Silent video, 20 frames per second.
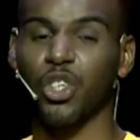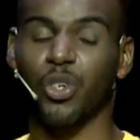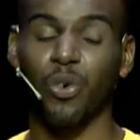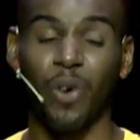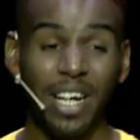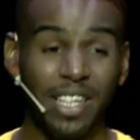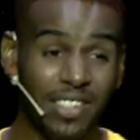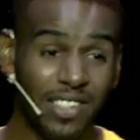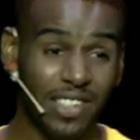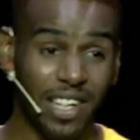
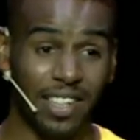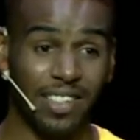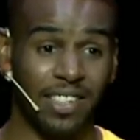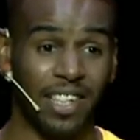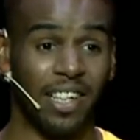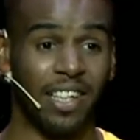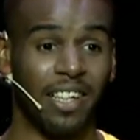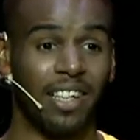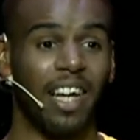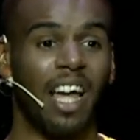trend
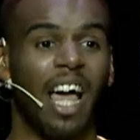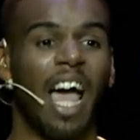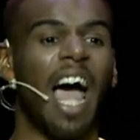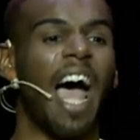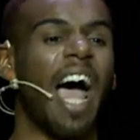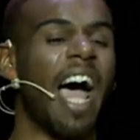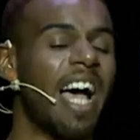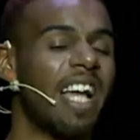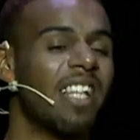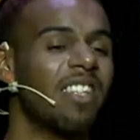setting,
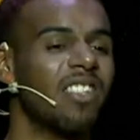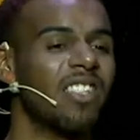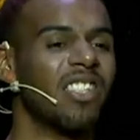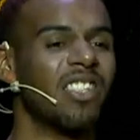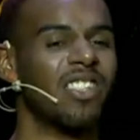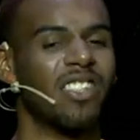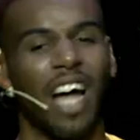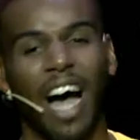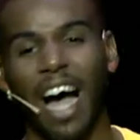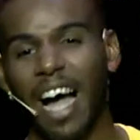and
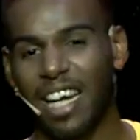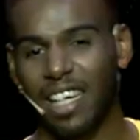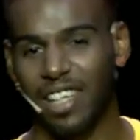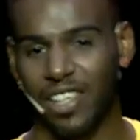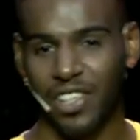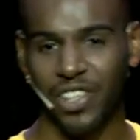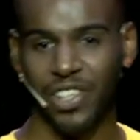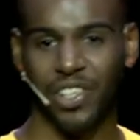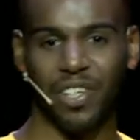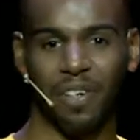
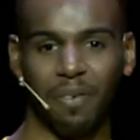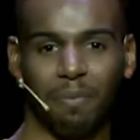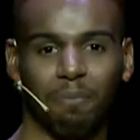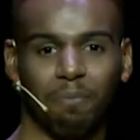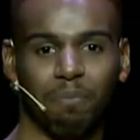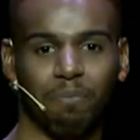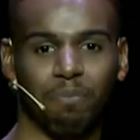stylish.